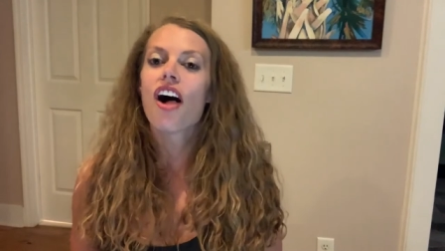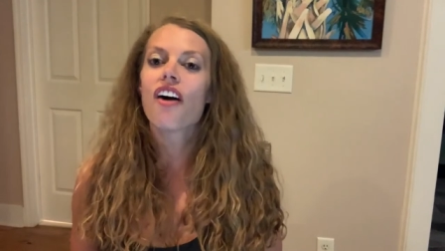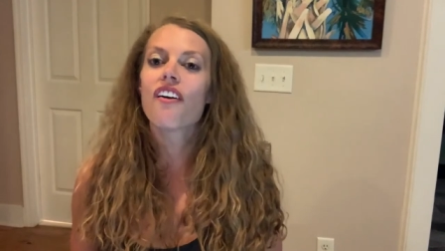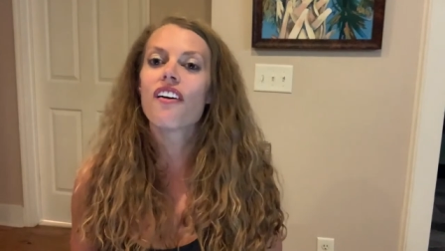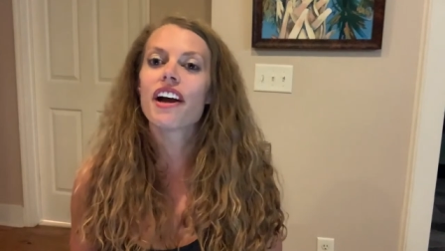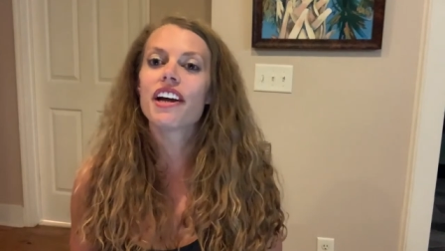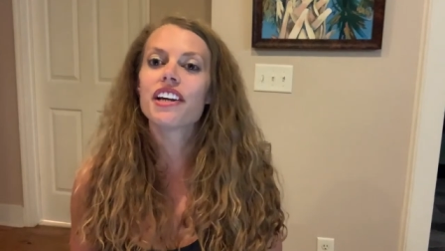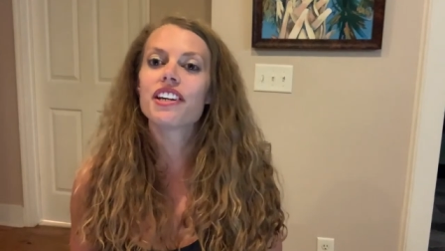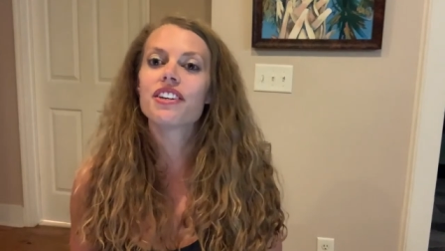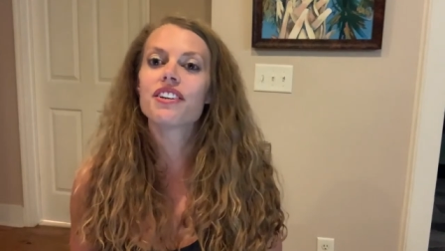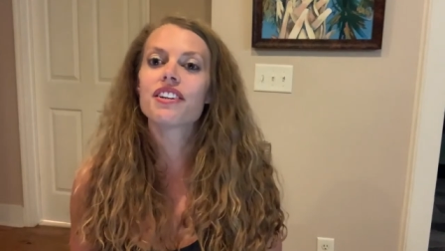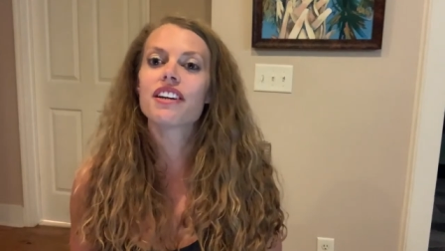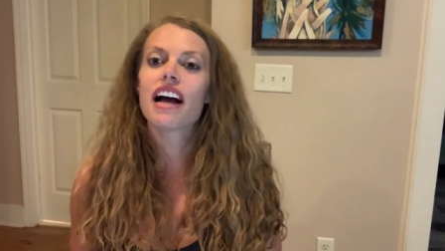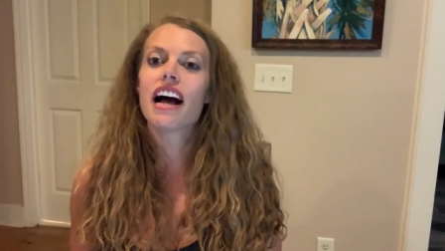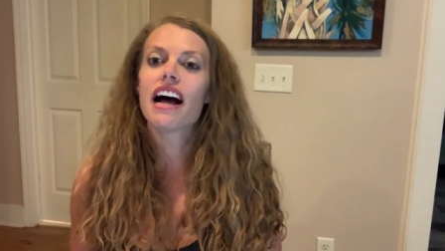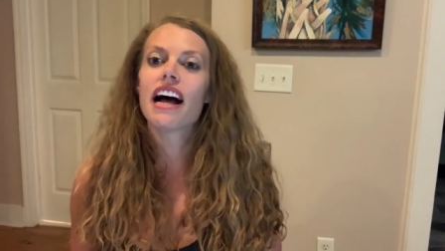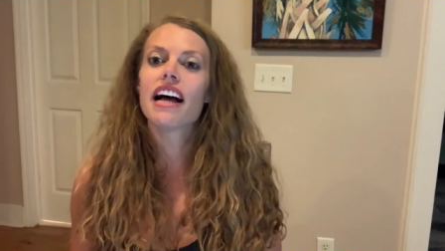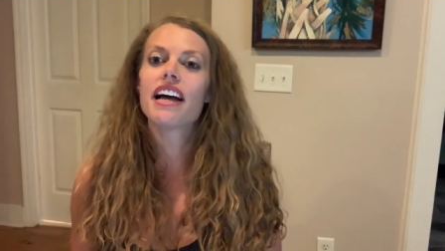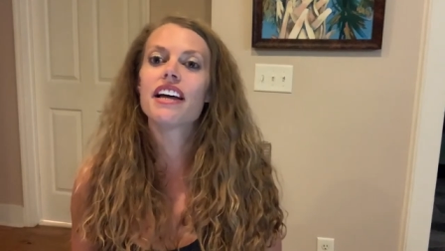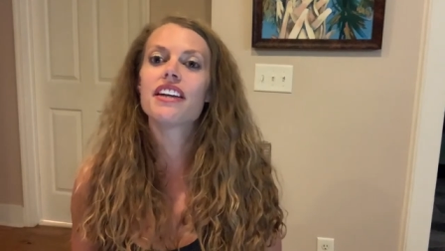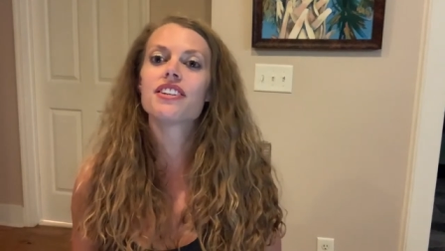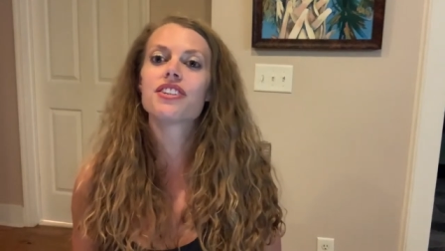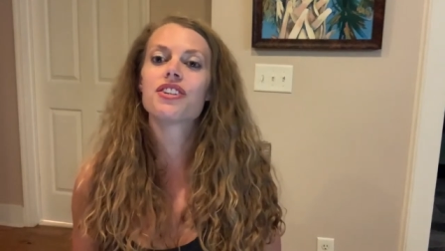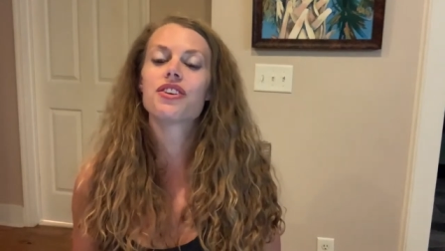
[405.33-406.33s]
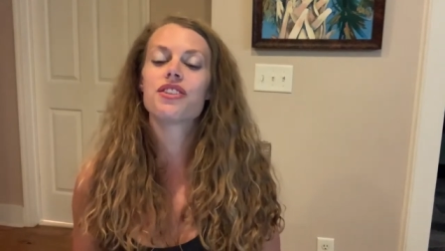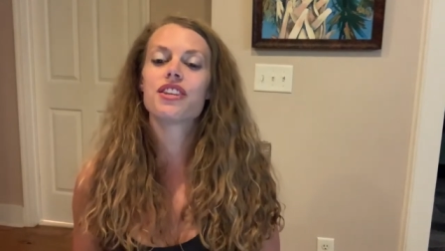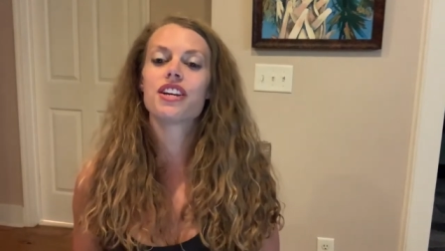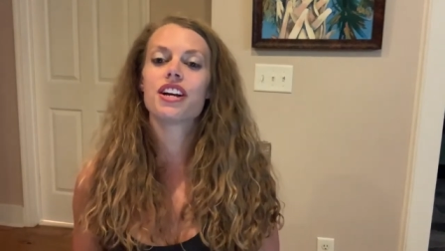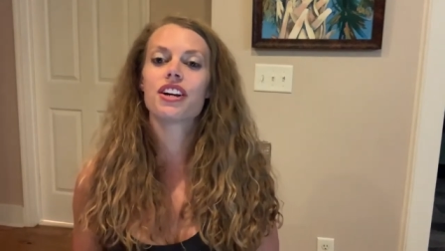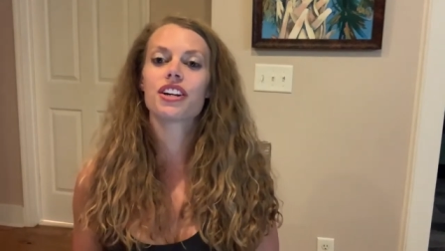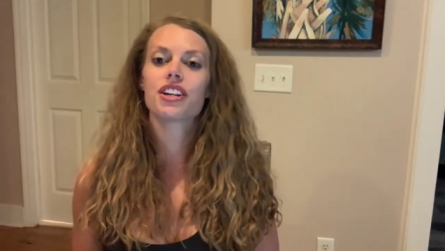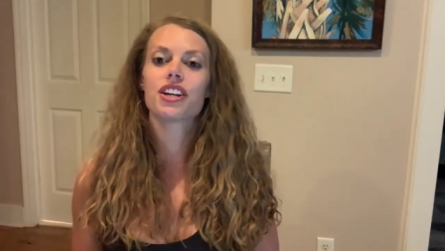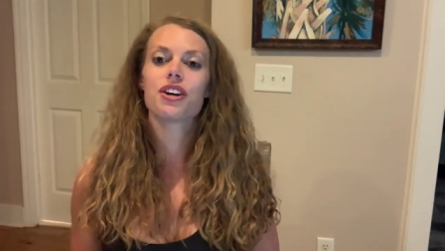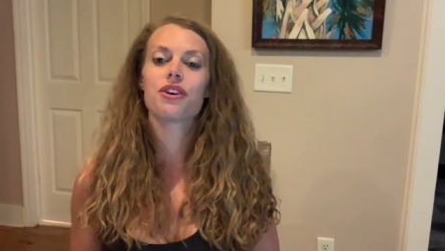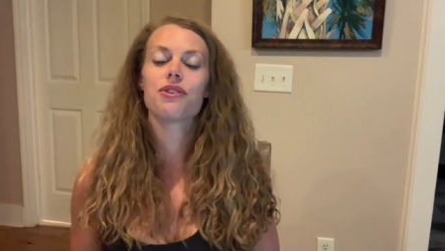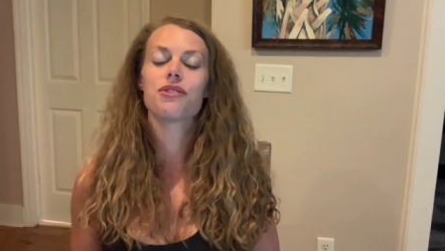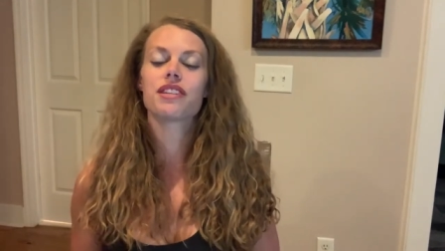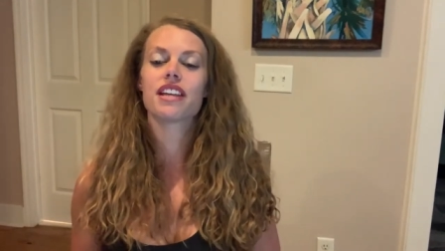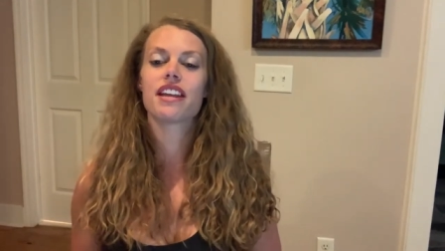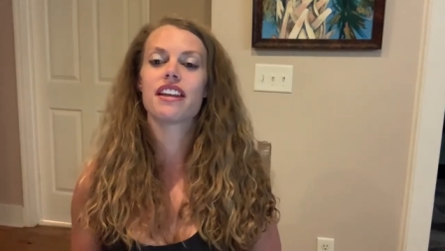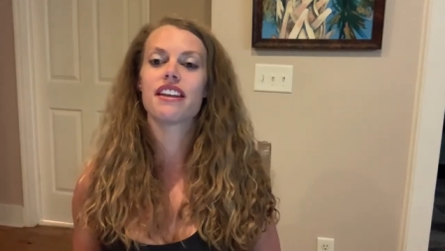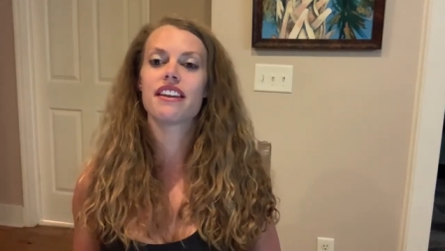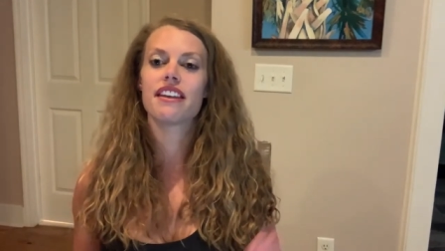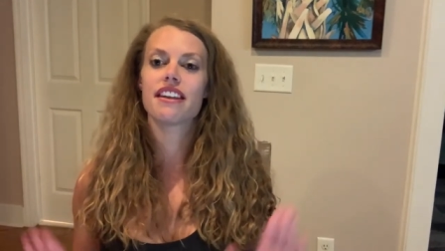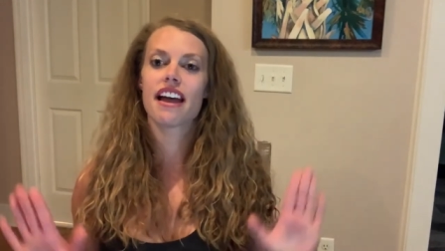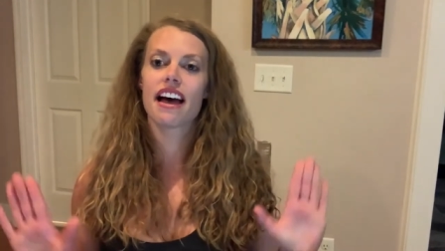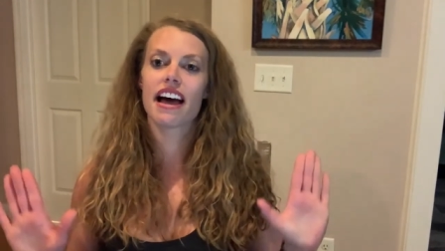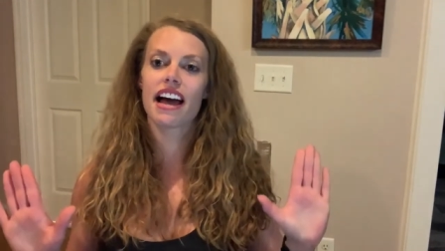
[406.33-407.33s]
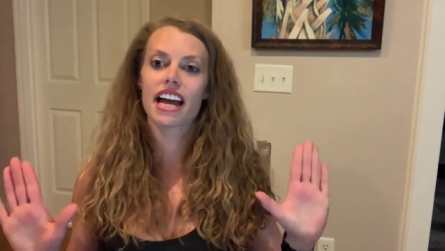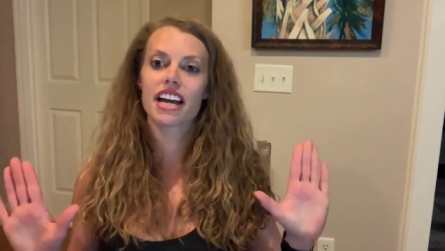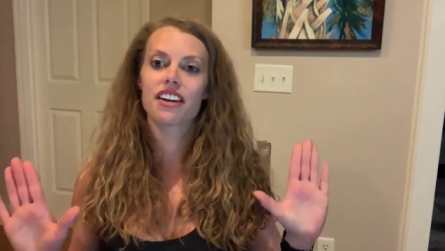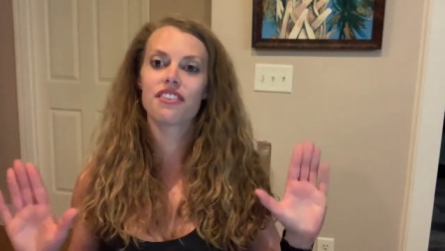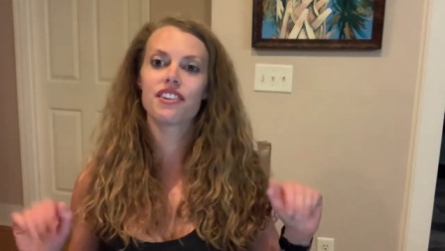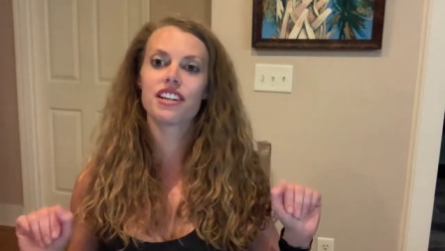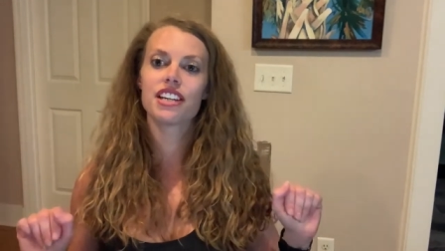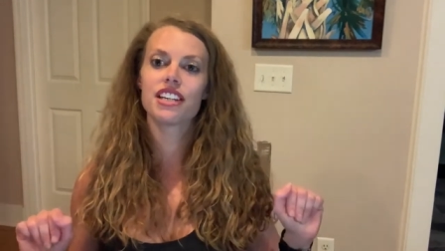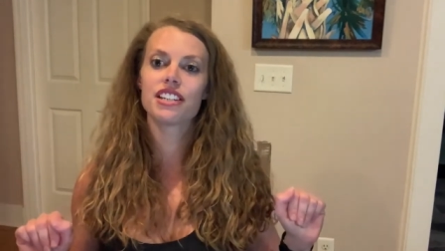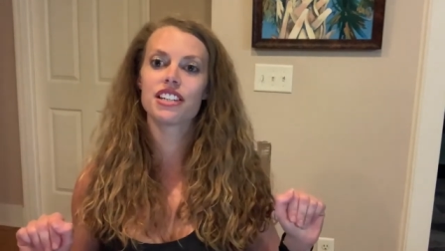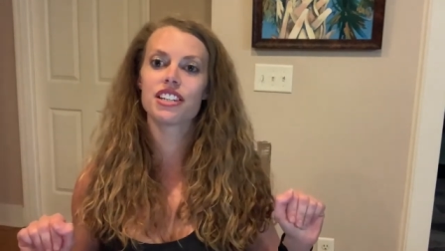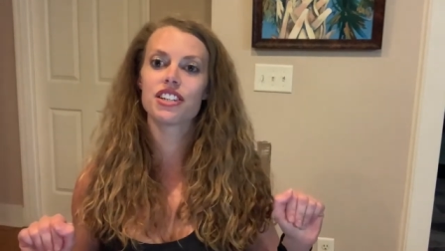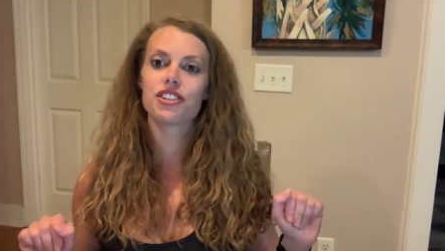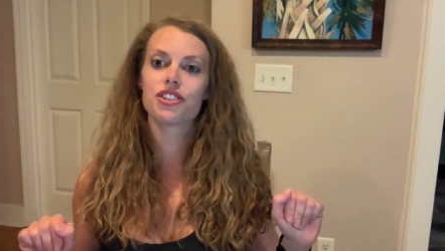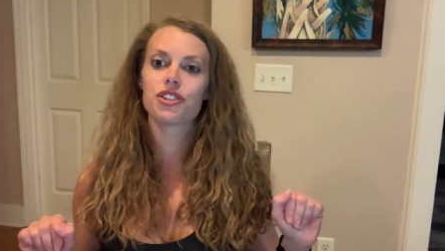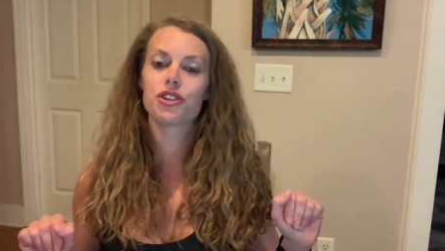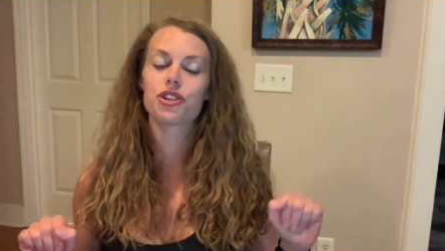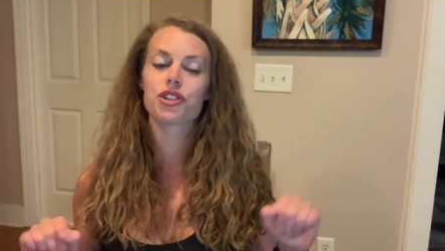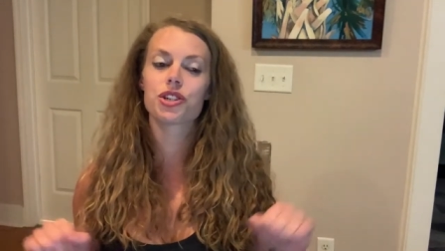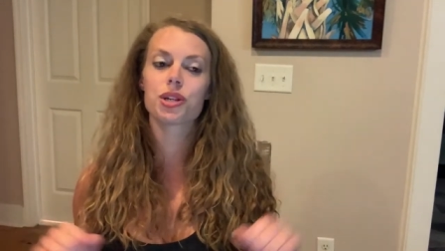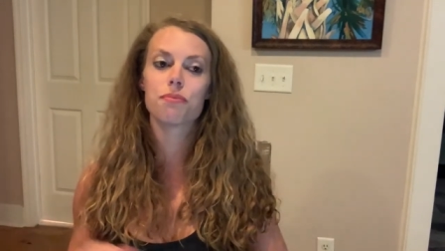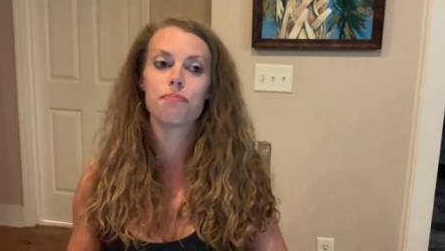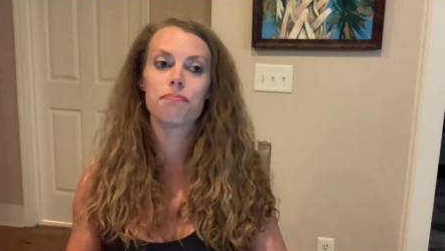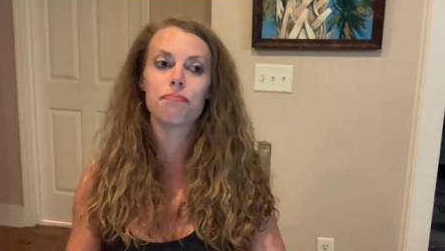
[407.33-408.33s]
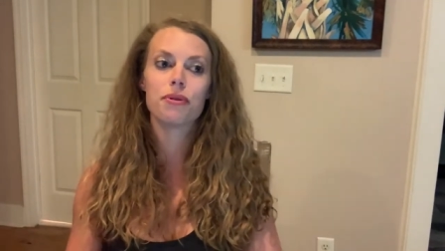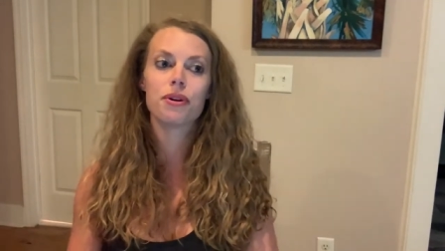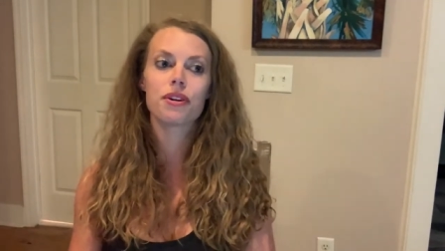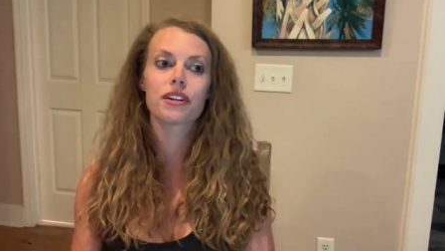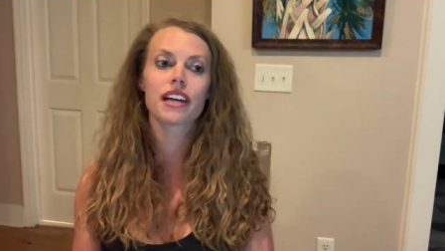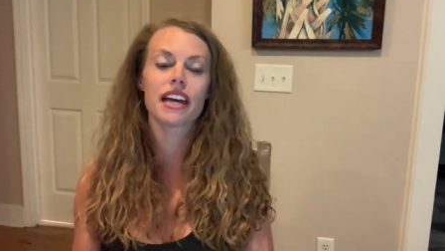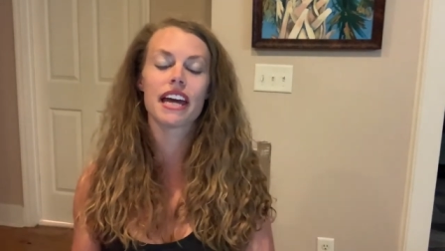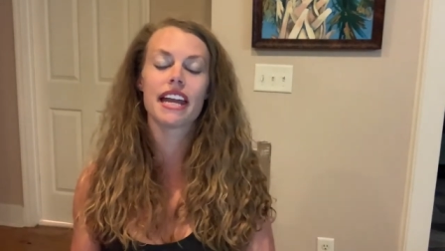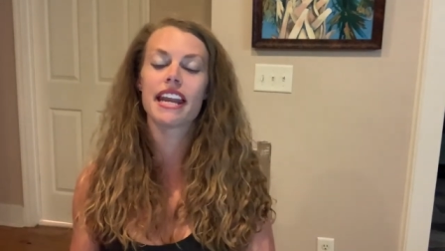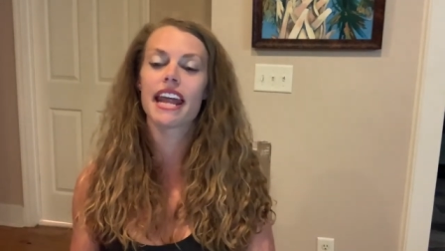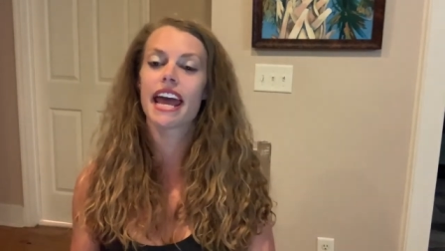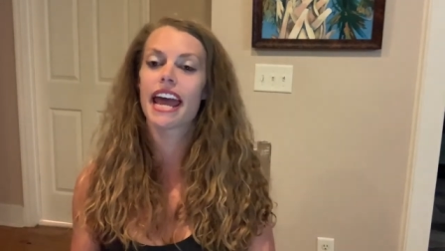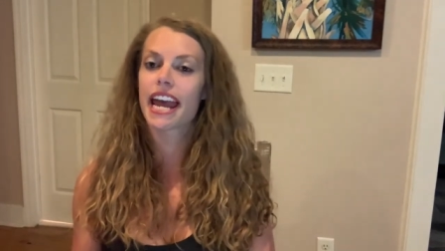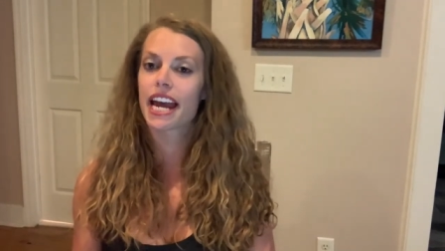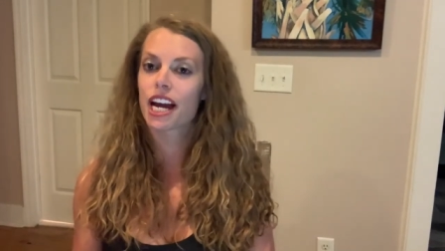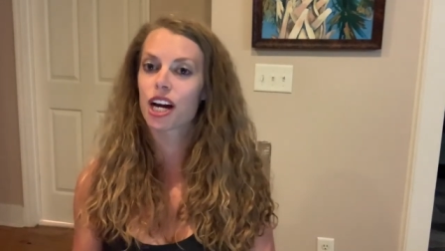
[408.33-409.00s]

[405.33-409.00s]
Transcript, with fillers: All right, you guys, so there goes 9 reasons you should book an